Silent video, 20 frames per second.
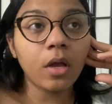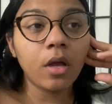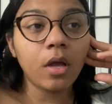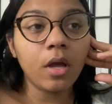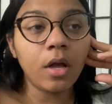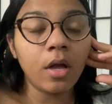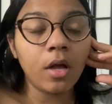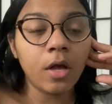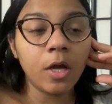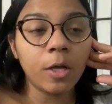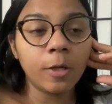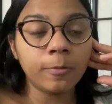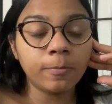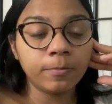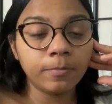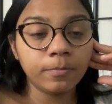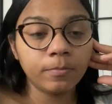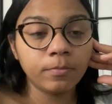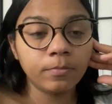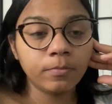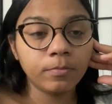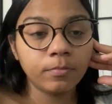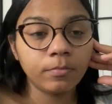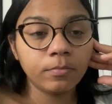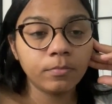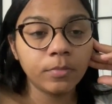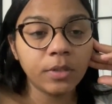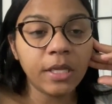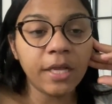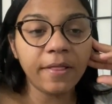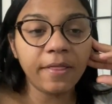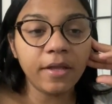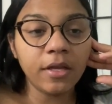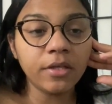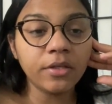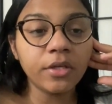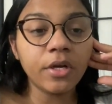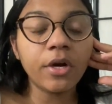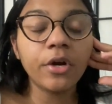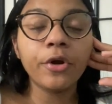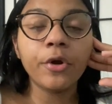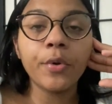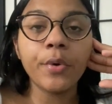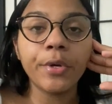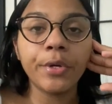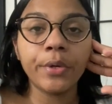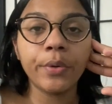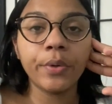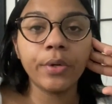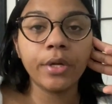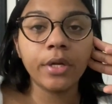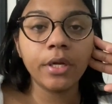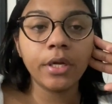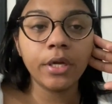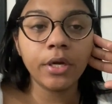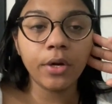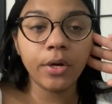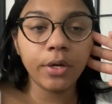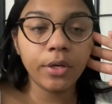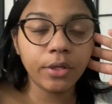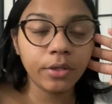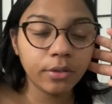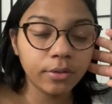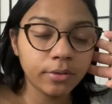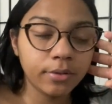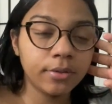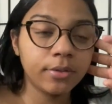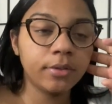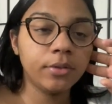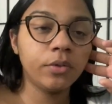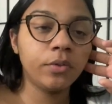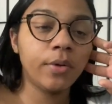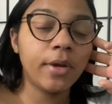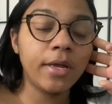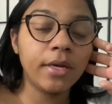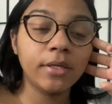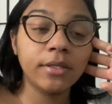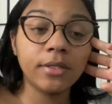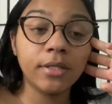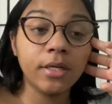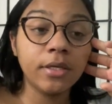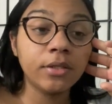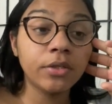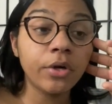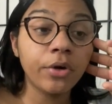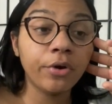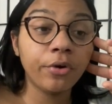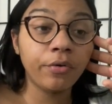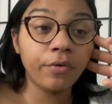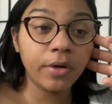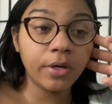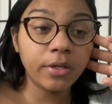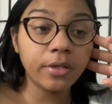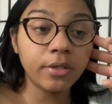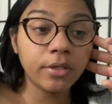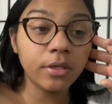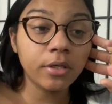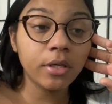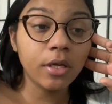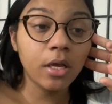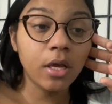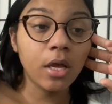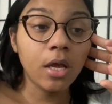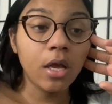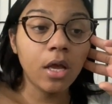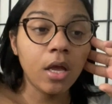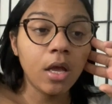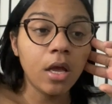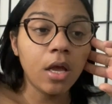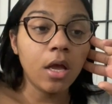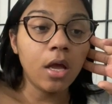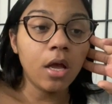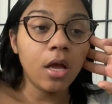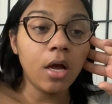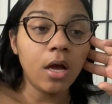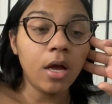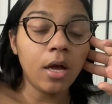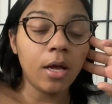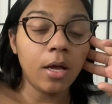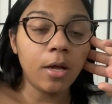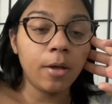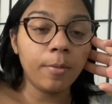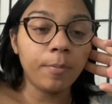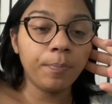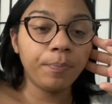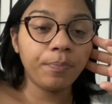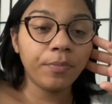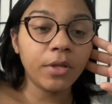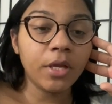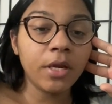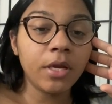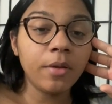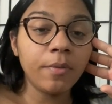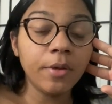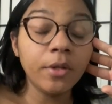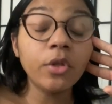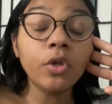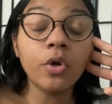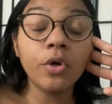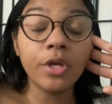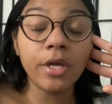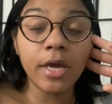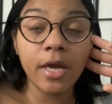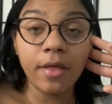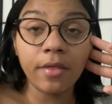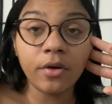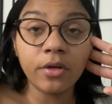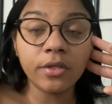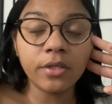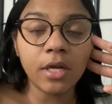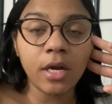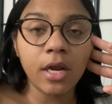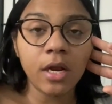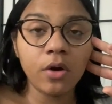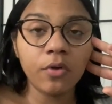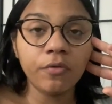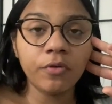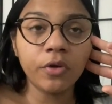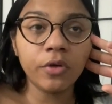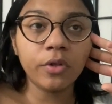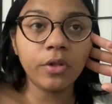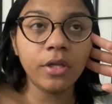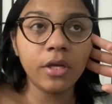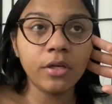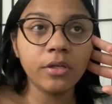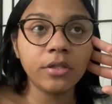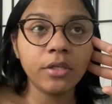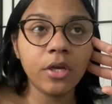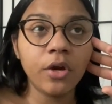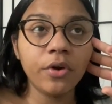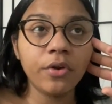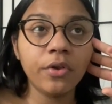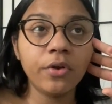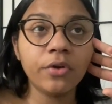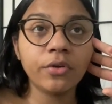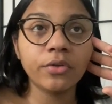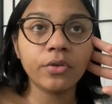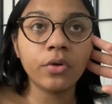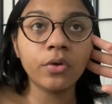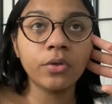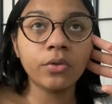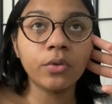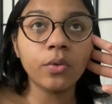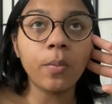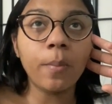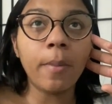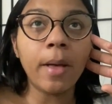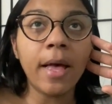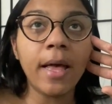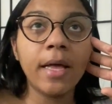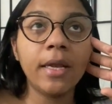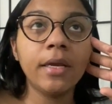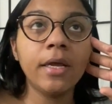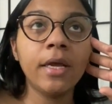The things that are going on here in United States are crazy. And even though, yeah, there's a lot of good things here, there's also bad.